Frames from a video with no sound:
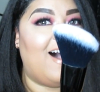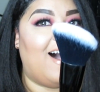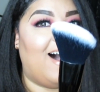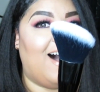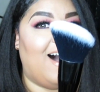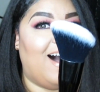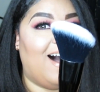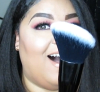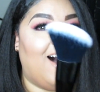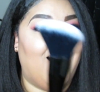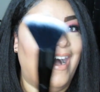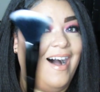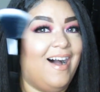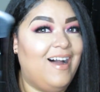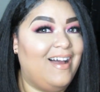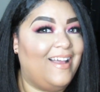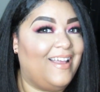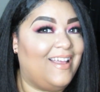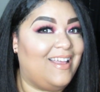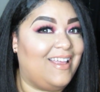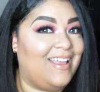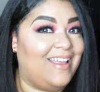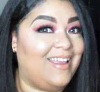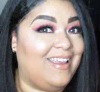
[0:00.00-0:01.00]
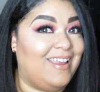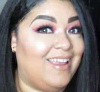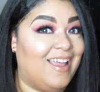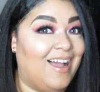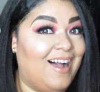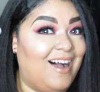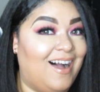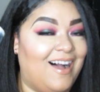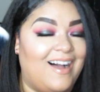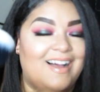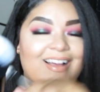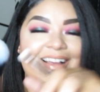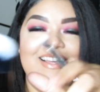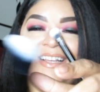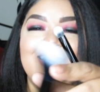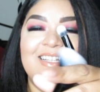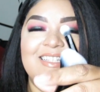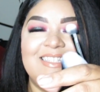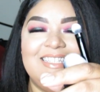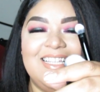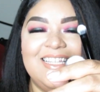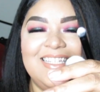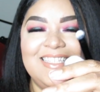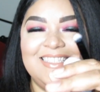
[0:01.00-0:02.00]
Uh-huh. Yeah.
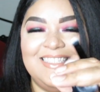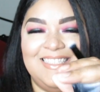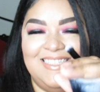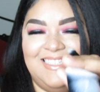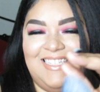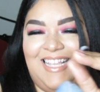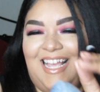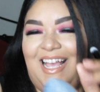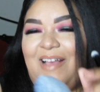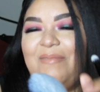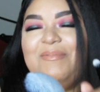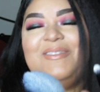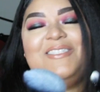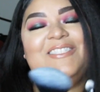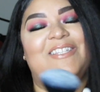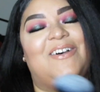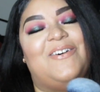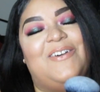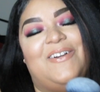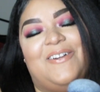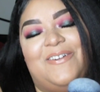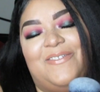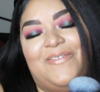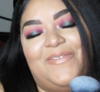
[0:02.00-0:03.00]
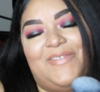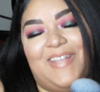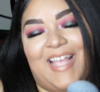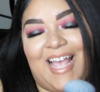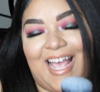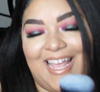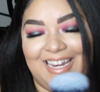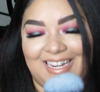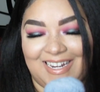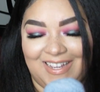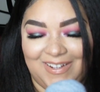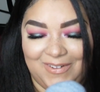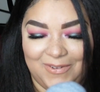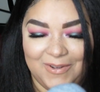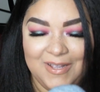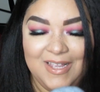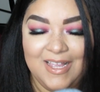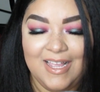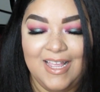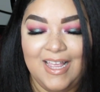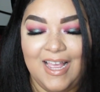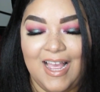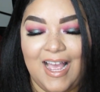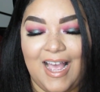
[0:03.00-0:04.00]
I'm so goofy, I know.
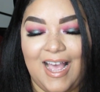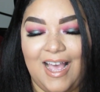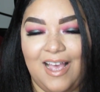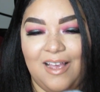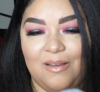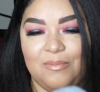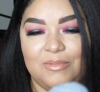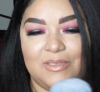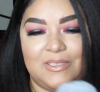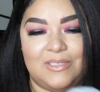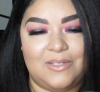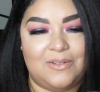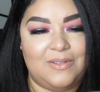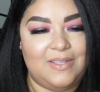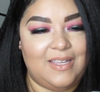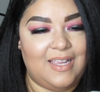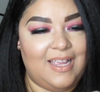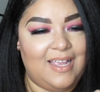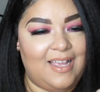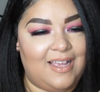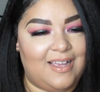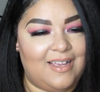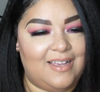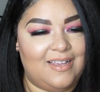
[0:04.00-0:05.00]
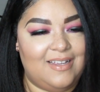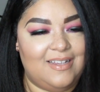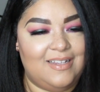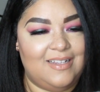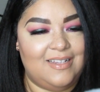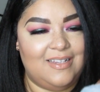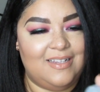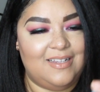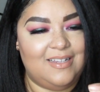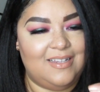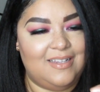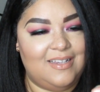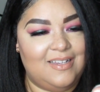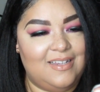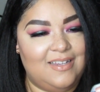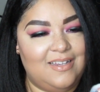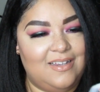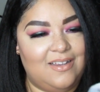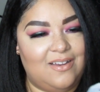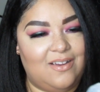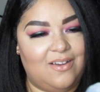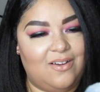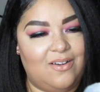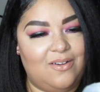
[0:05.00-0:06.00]
So yeah.
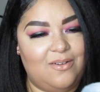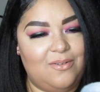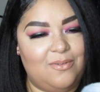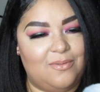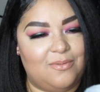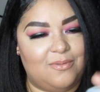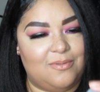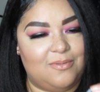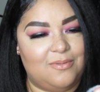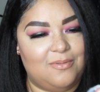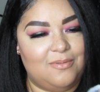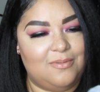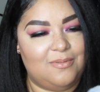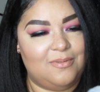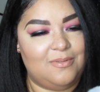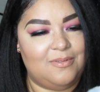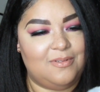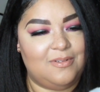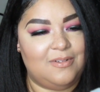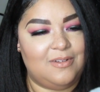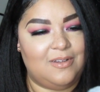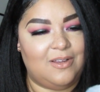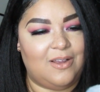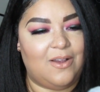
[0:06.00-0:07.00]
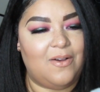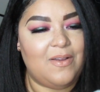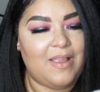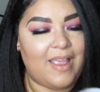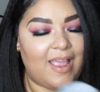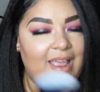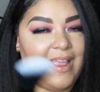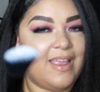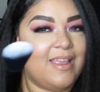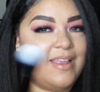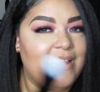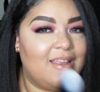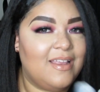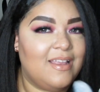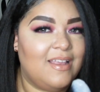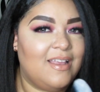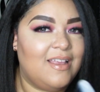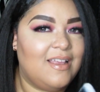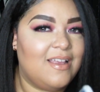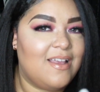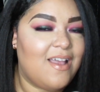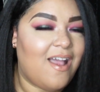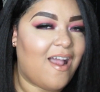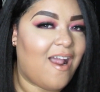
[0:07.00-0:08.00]
Oh. Okay.
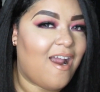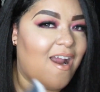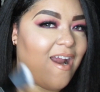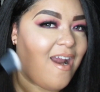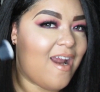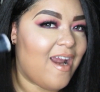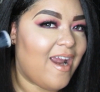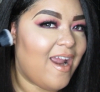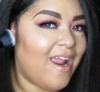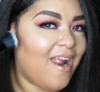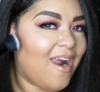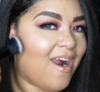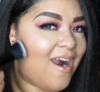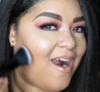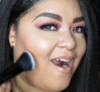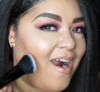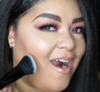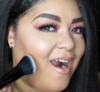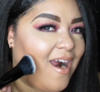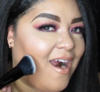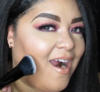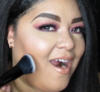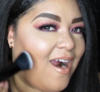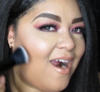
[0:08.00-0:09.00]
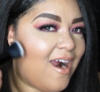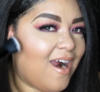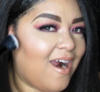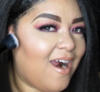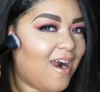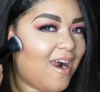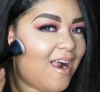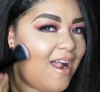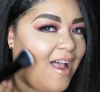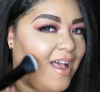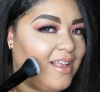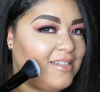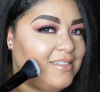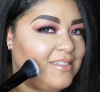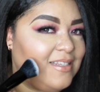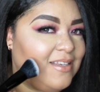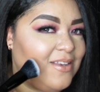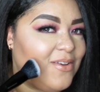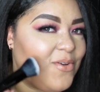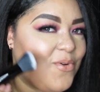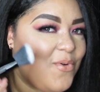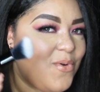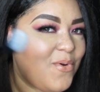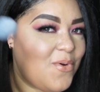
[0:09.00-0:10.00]
Alright. Uh-huh. I
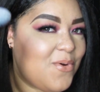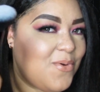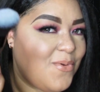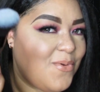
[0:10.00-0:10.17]
see you.